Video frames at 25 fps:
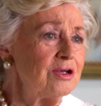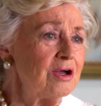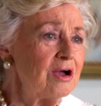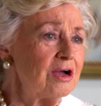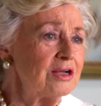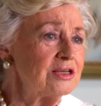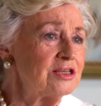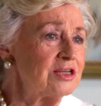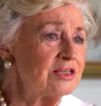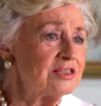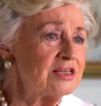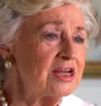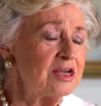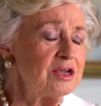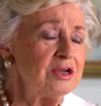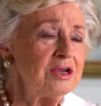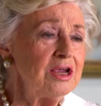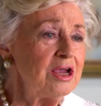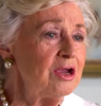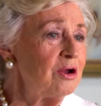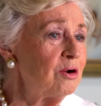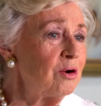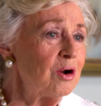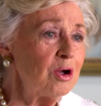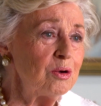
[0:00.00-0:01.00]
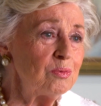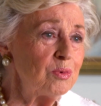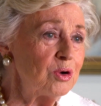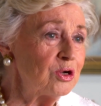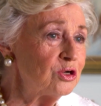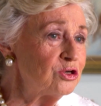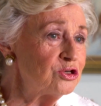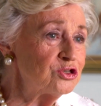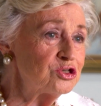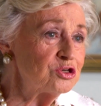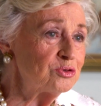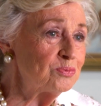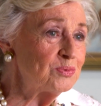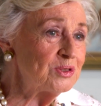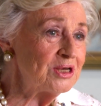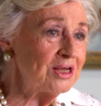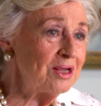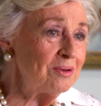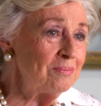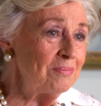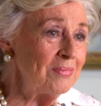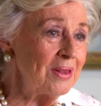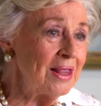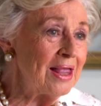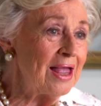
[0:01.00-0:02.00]
I just hero worshipped
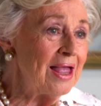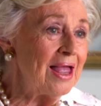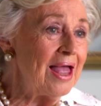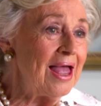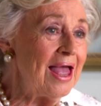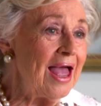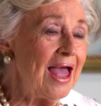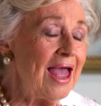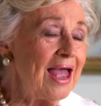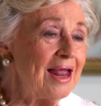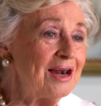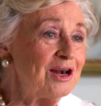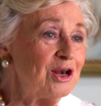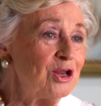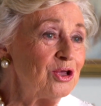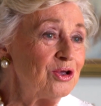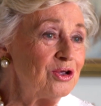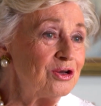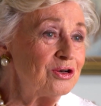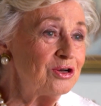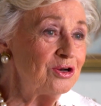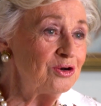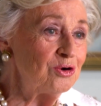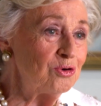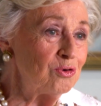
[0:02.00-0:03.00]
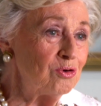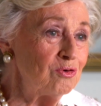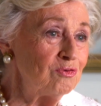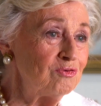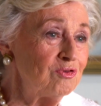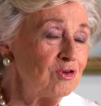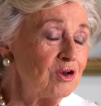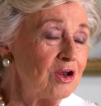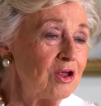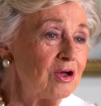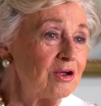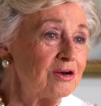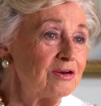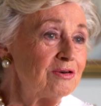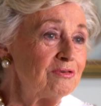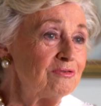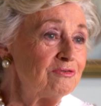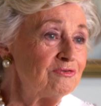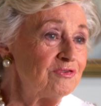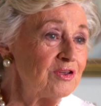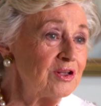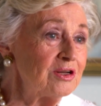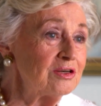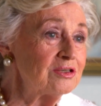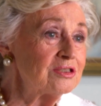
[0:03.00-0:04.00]
him and learnt an awful lot and
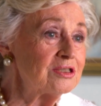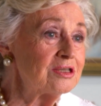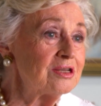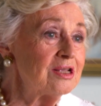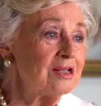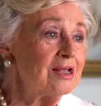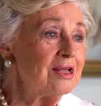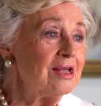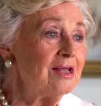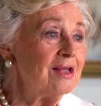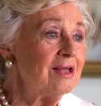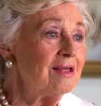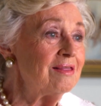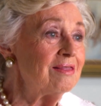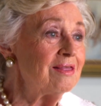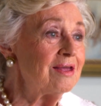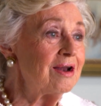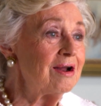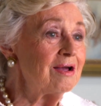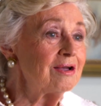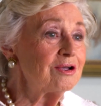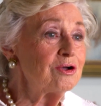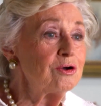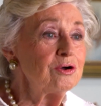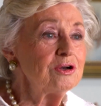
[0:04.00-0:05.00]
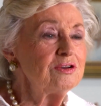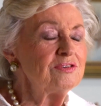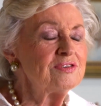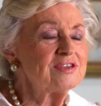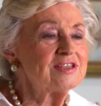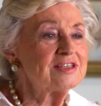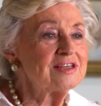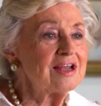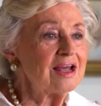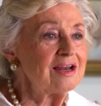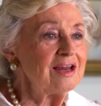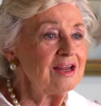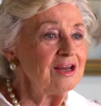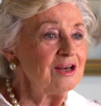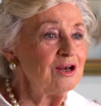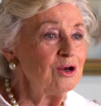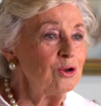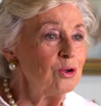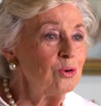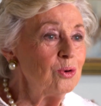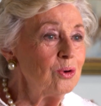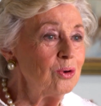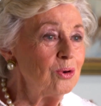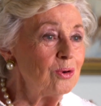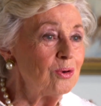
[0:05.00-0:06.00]
felt that I could have studied
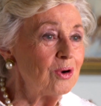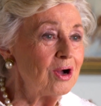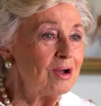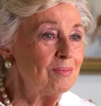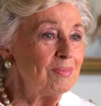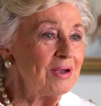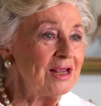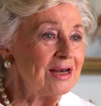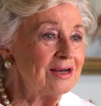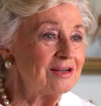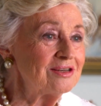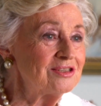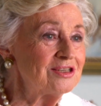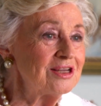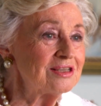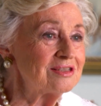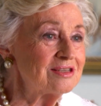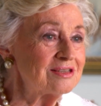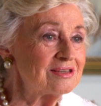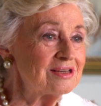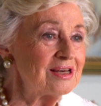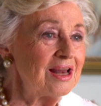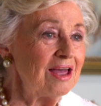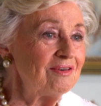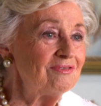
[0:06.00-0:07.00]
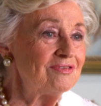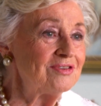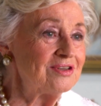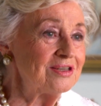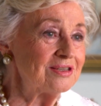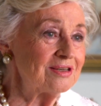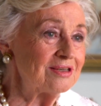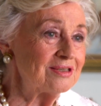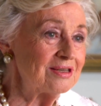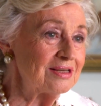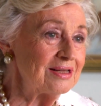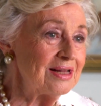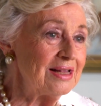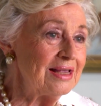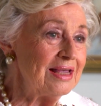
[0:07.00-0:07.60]
law. I mean, I just loved it.